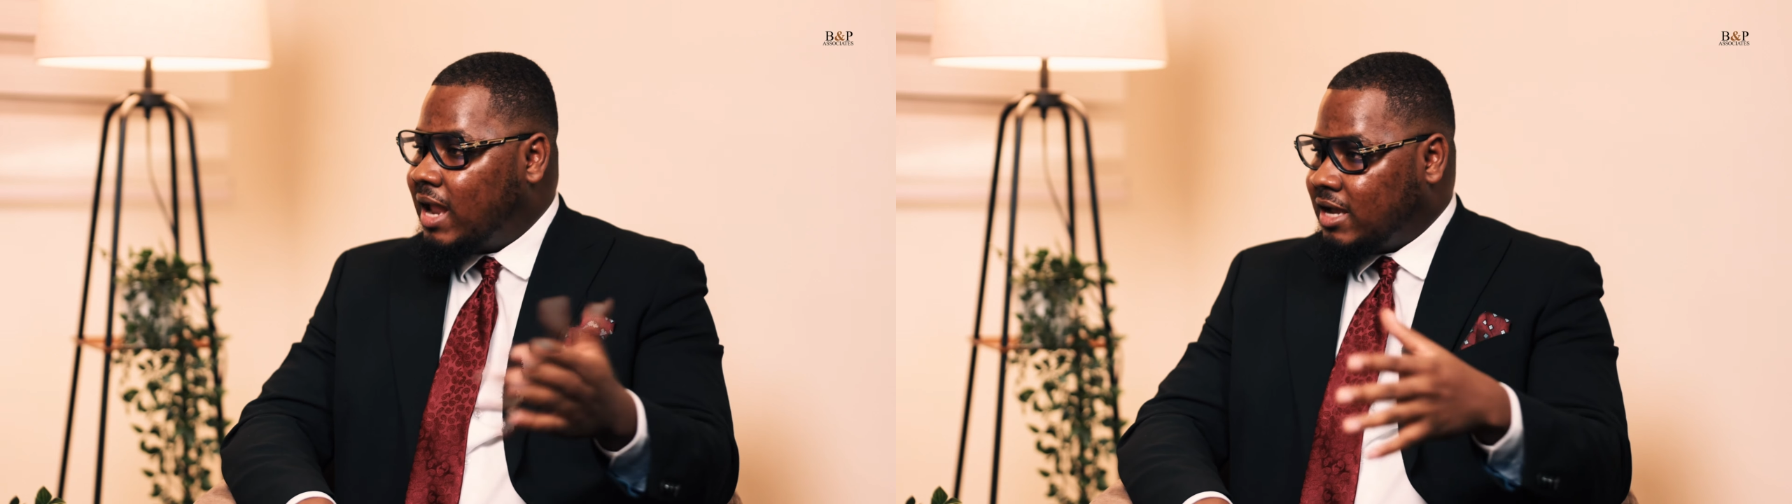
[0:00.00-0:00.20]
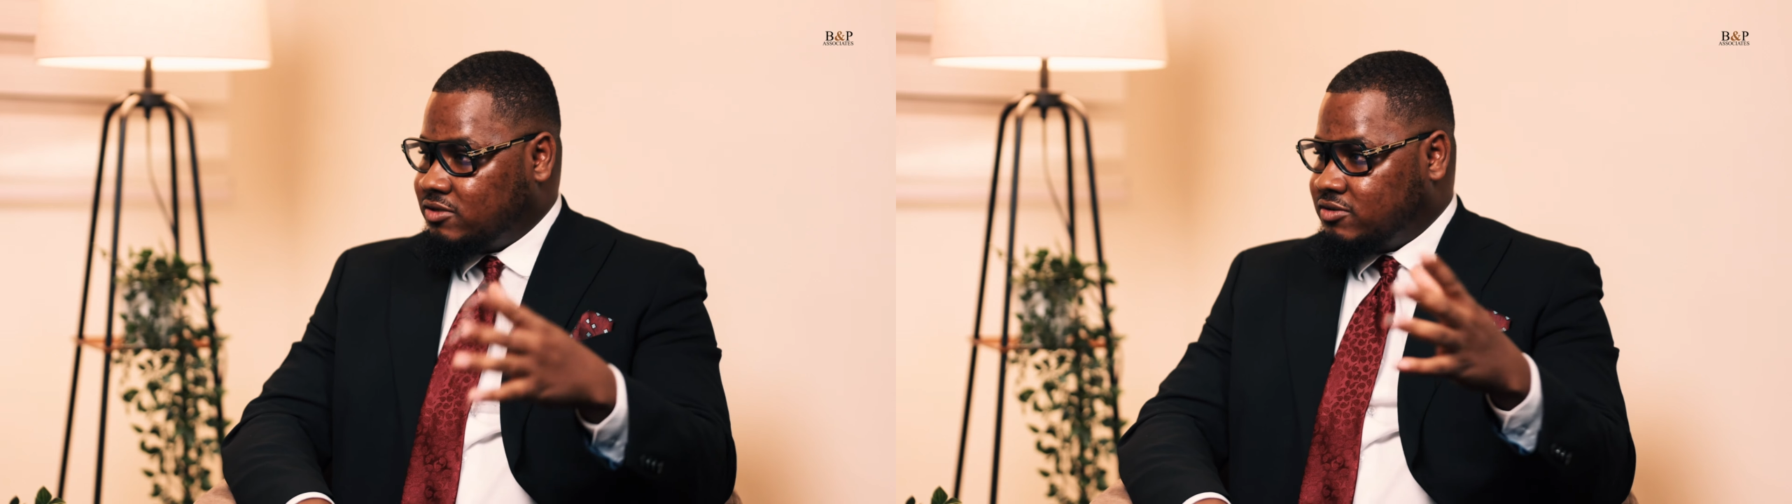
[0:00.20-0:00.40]

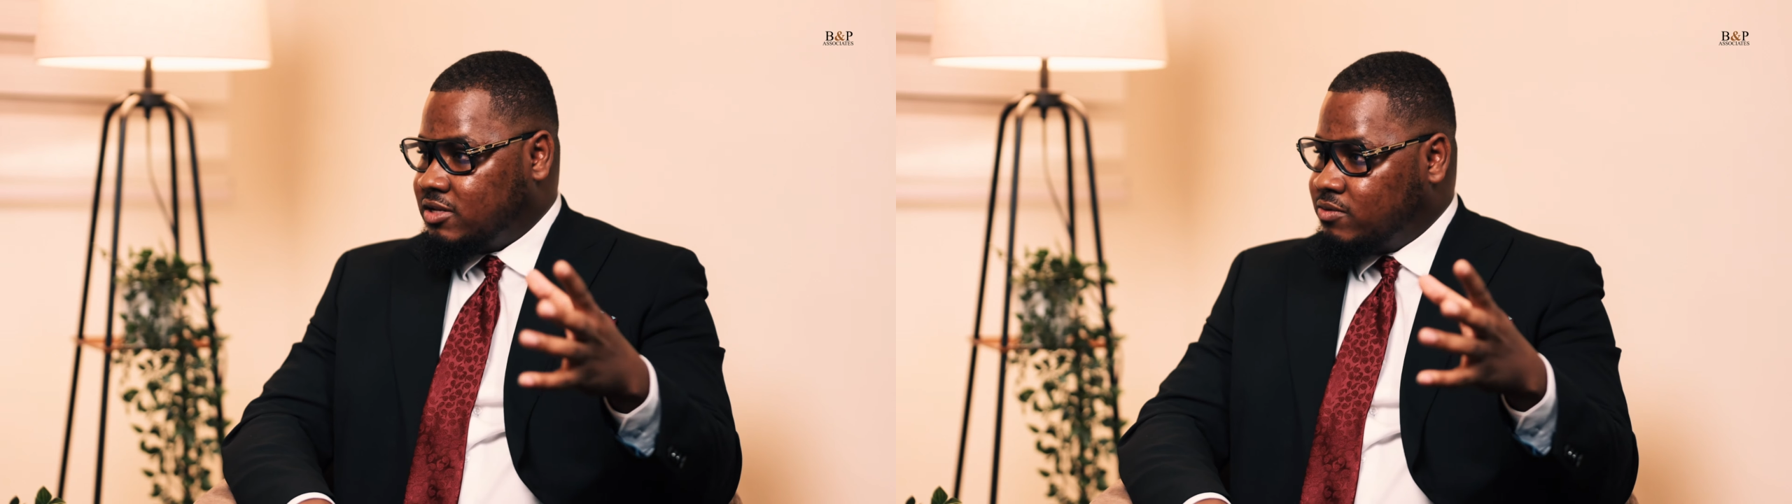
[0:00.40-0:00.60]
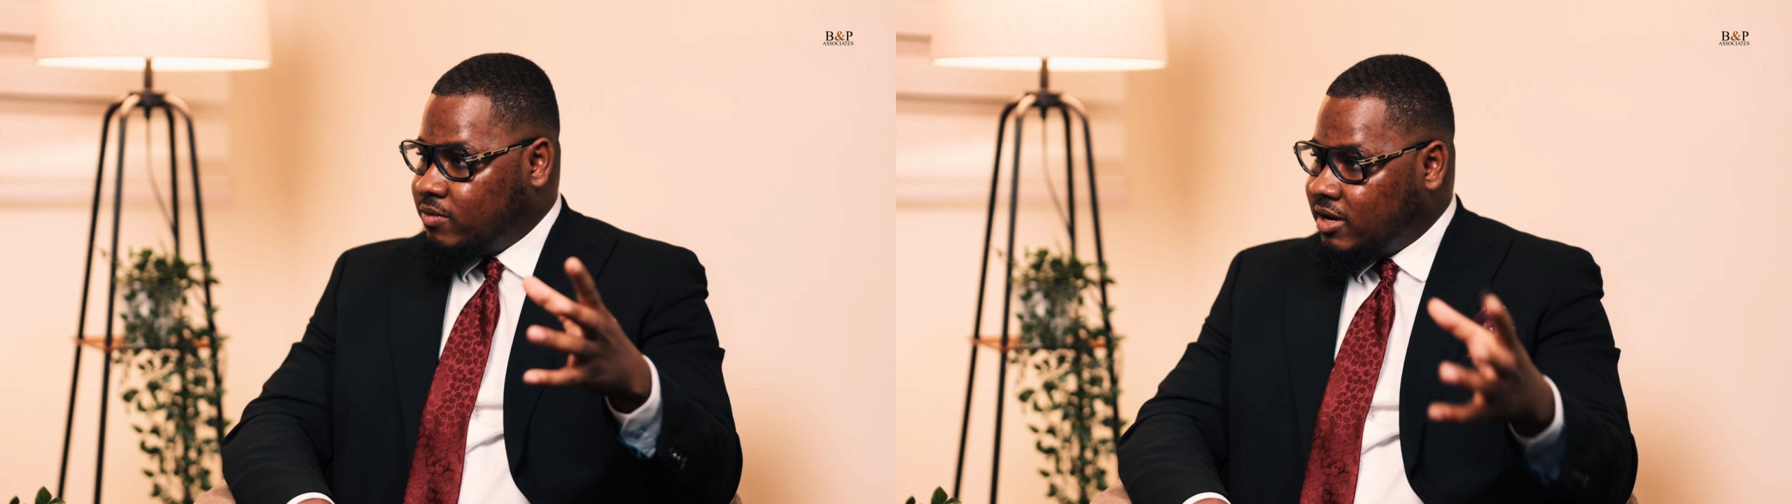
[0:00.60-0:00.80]

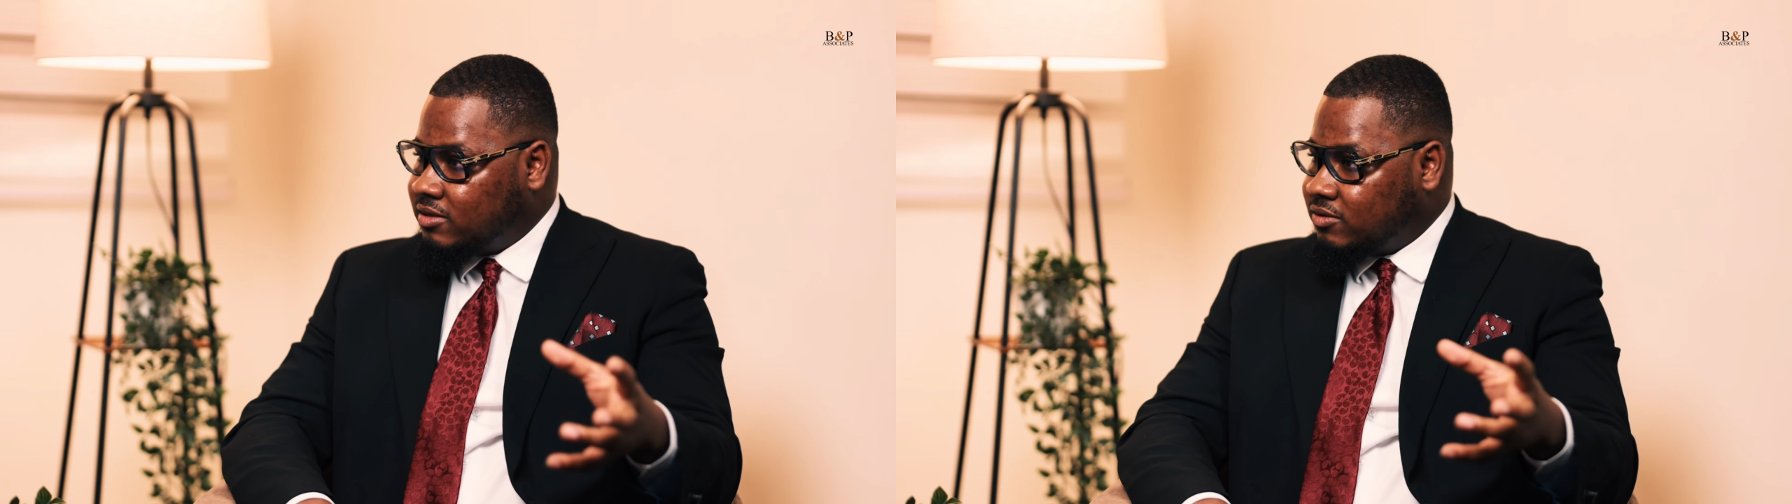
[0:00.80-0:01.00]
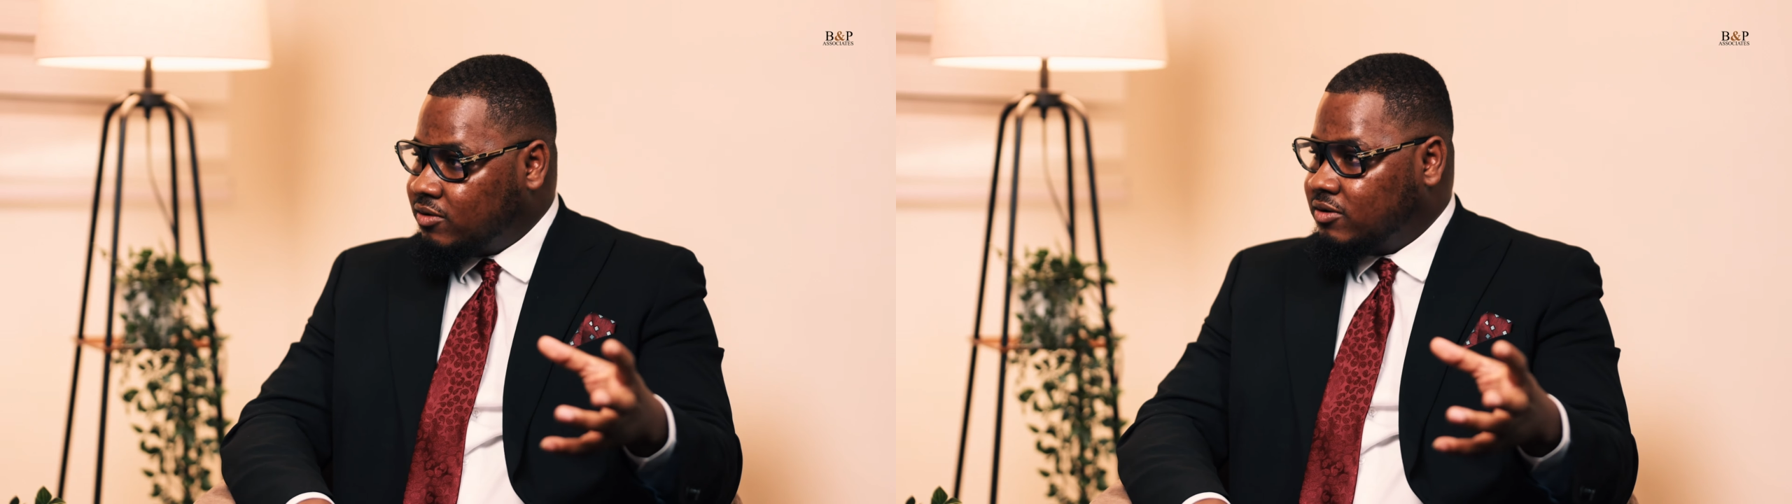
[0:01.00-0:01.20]
actually
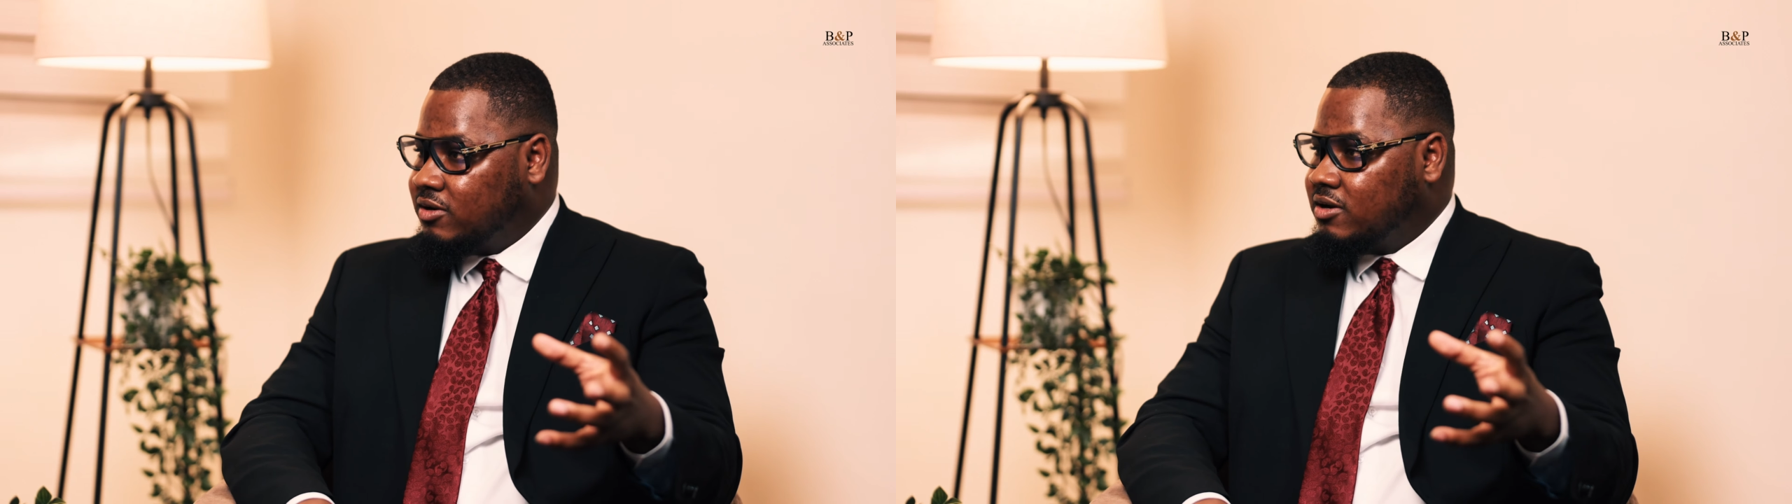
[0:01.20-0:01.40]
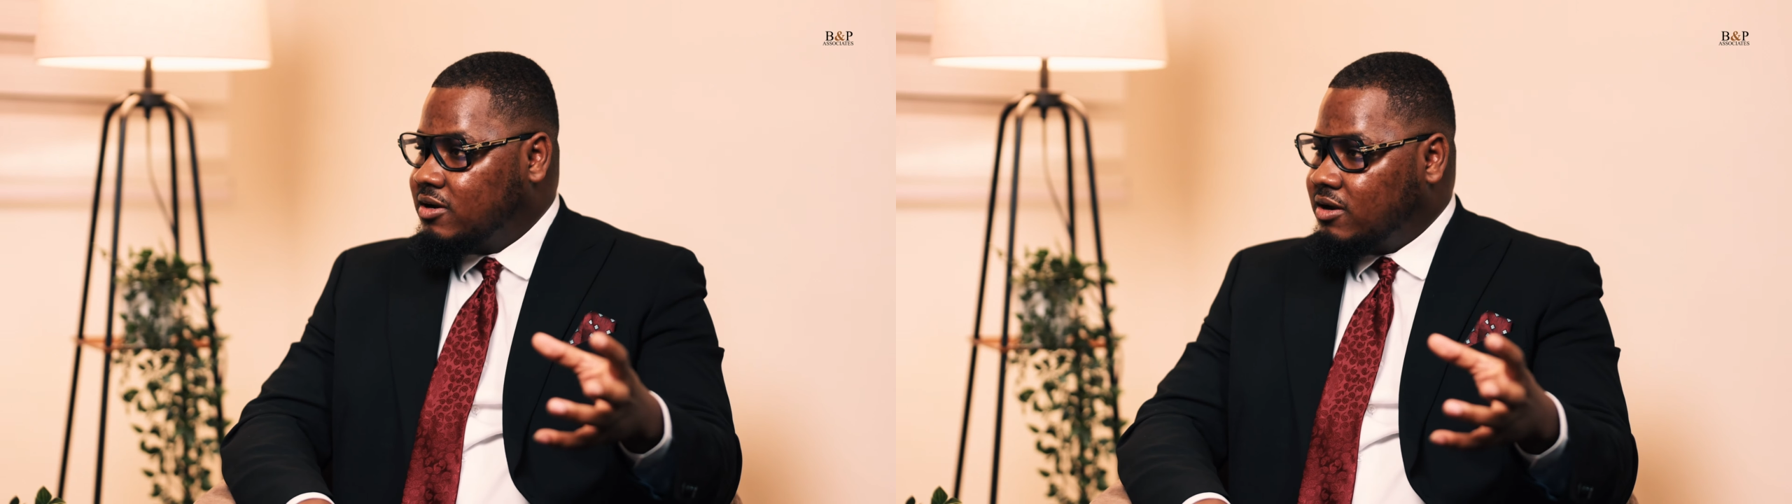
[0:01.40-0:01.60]
went on,
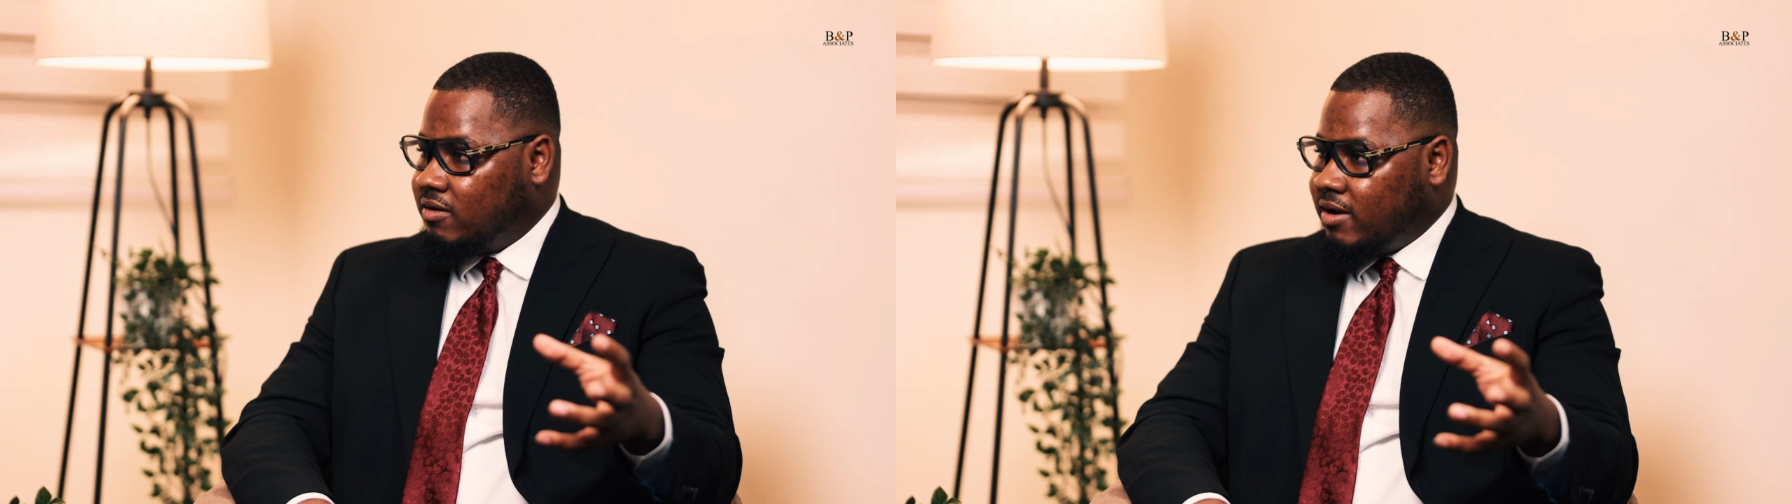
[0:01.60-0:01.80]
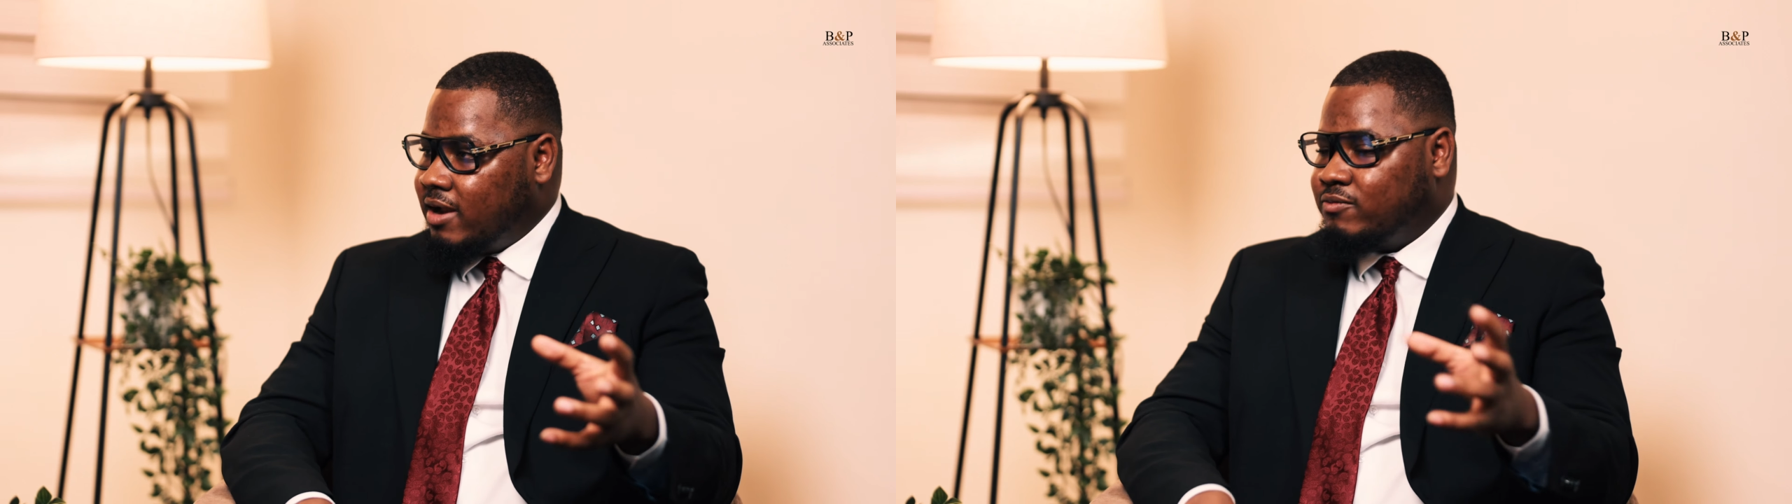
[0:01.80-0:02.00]
right?